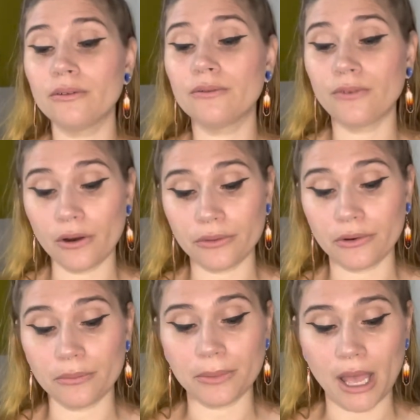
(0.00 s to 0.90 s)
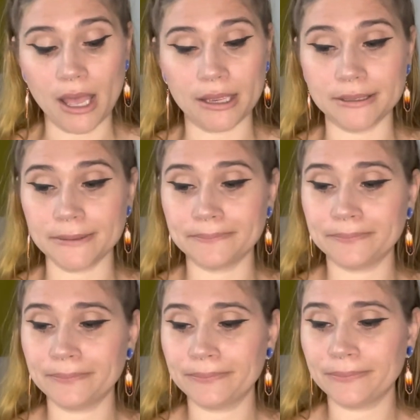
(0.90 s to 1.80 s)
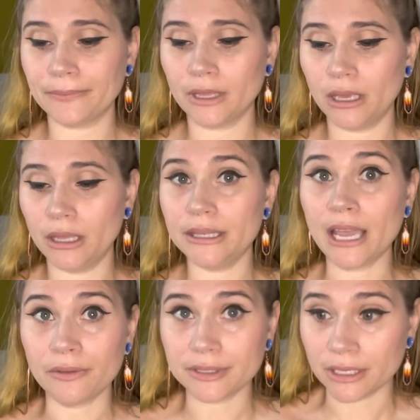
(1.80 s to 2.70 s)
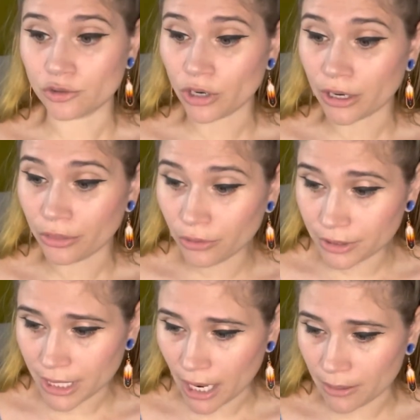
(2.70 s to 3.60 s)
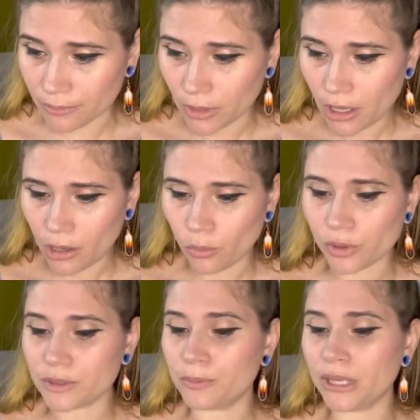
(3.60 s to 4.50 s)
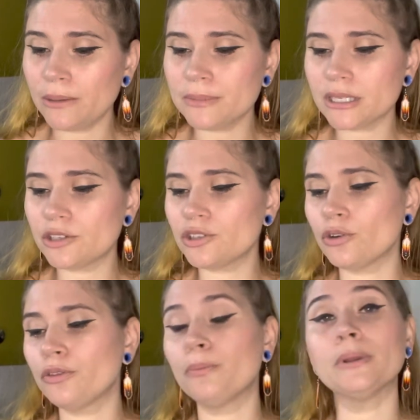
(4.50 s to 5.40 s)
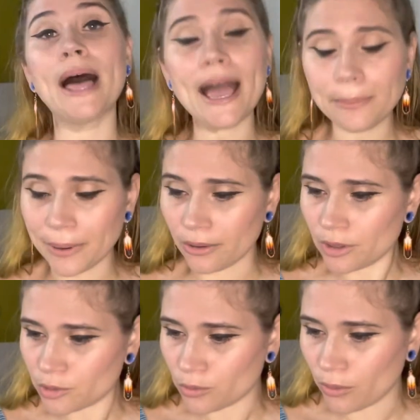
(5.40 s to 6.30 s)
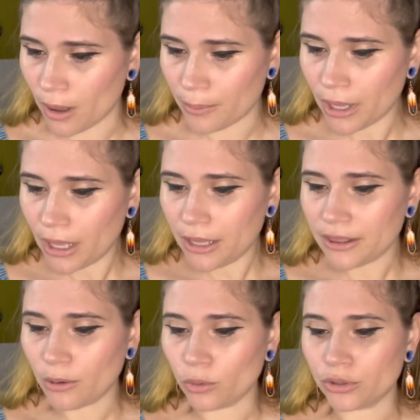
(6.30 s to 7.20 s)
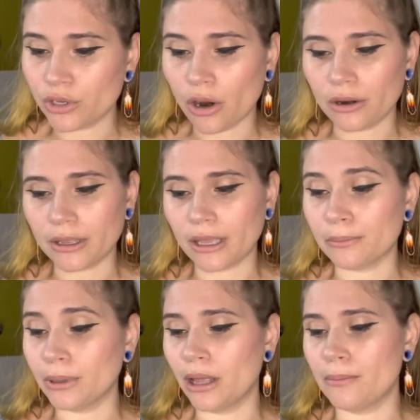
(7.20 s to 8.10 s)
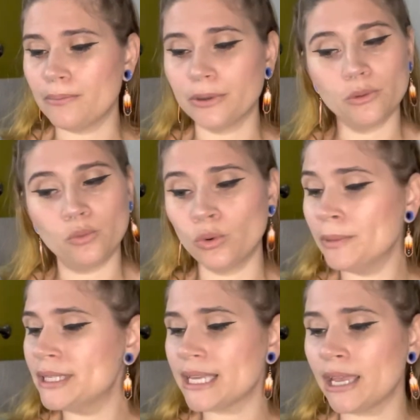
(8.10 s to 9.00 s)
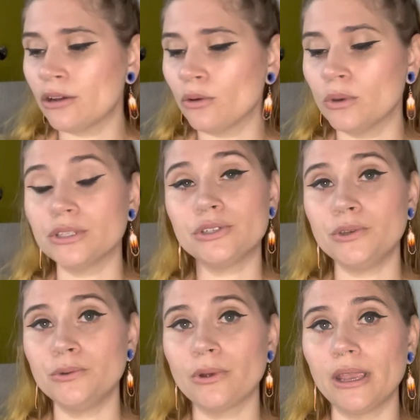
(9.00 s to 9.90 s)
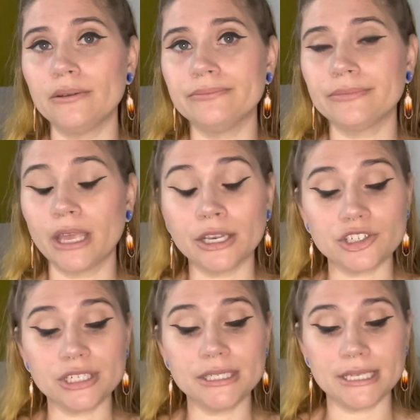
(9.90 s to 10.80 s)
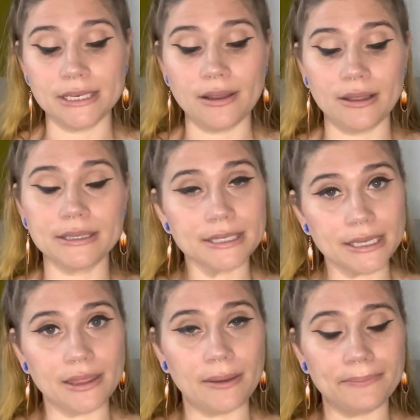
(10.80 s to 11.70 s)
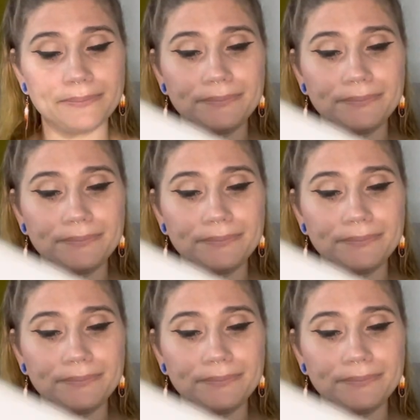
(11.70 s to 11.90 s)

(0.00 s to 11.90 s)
farther behind. Now the sun tried a third time. Where its beams touched the earth, blackberries grew up. They were dark and plump, but the woman's anger was too great, and she did not see them.